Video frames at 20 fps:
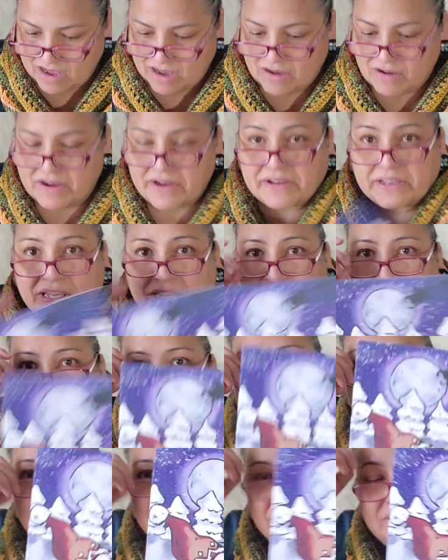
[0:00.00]
Oh,
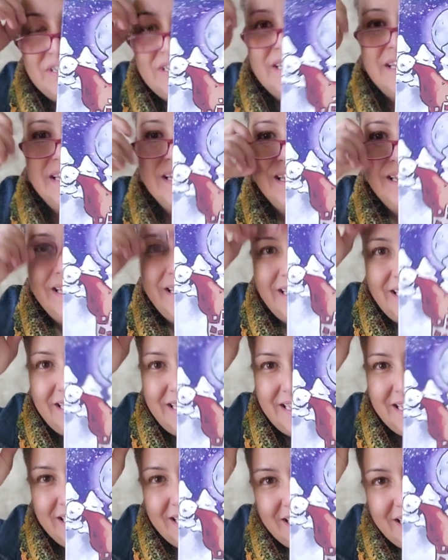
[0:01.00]
cute!
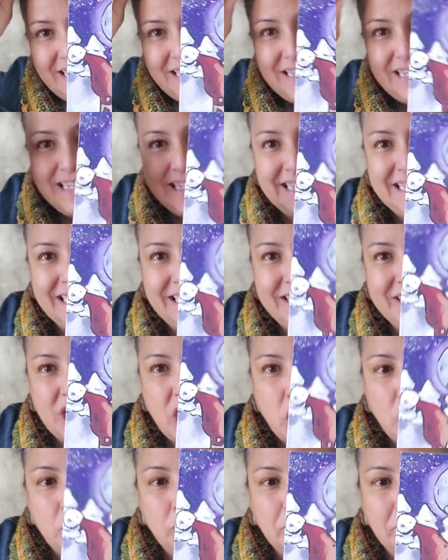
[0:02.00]
A little
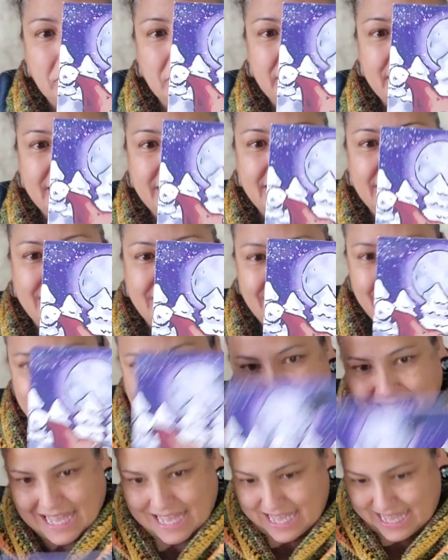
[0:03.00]
gnome.
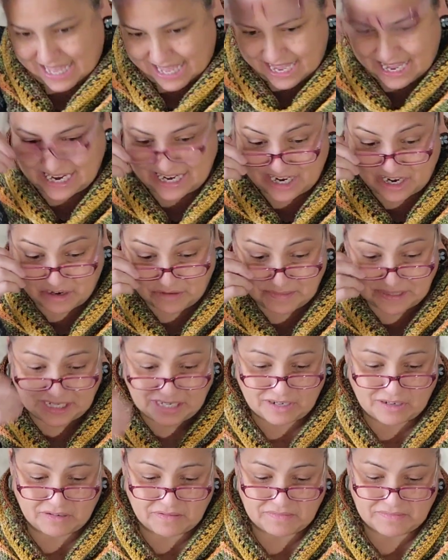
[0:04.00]
A gnomey
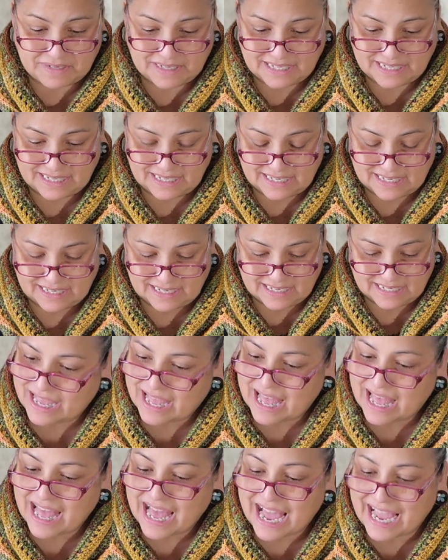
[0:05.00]
gnome.
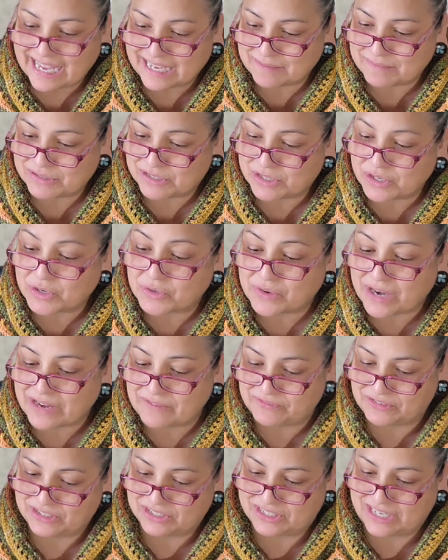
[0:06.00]
I am so
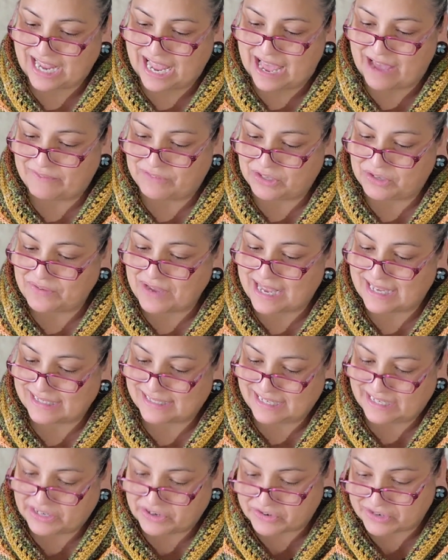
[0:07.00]
grateful to have you
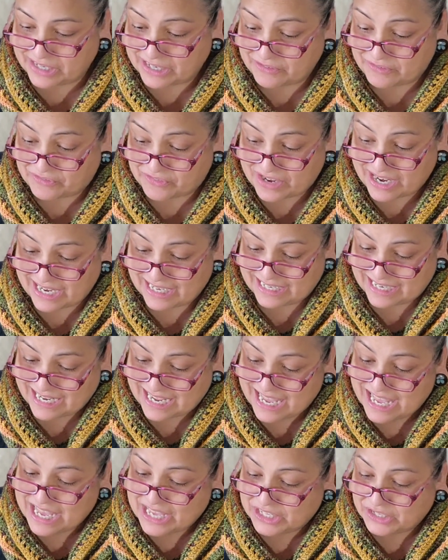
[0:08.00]
as a yarny friend.
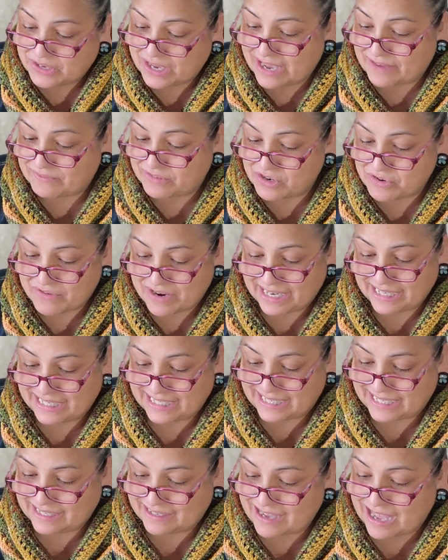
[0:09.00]
You have no
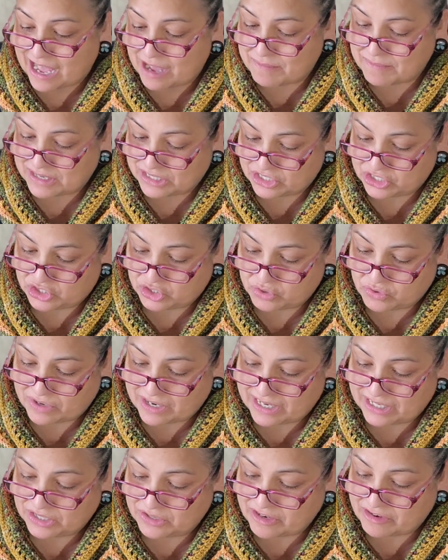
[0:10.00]
idea how much
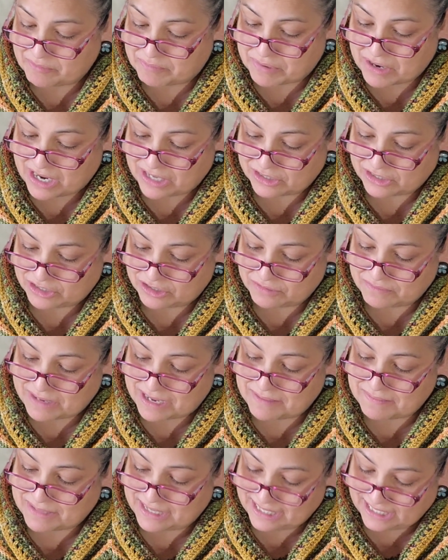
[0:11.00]
joy you have brought to
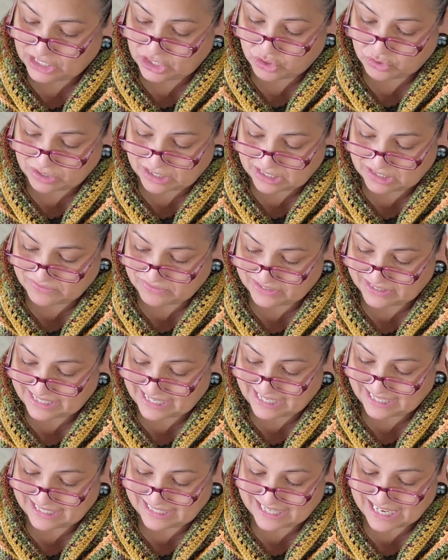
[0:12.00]
my many stressful
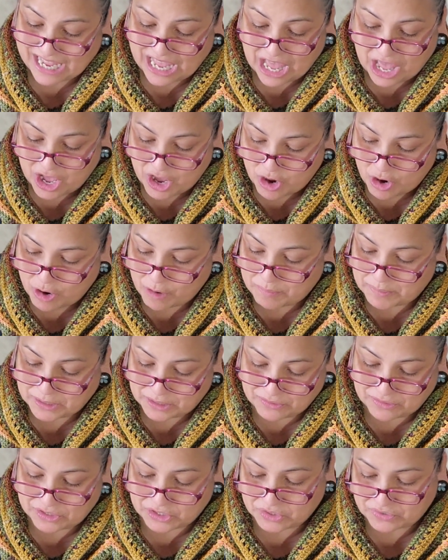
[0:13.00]
days. Hope
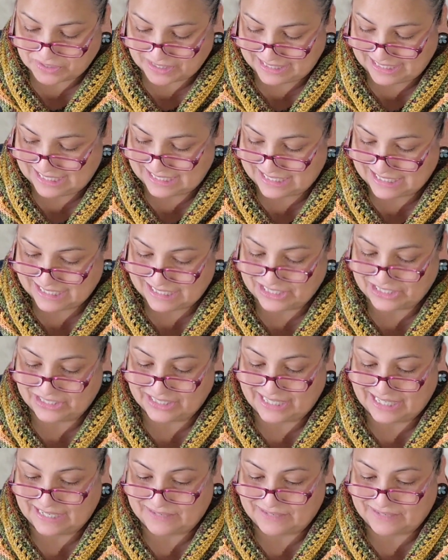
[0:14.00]
you enjoy these little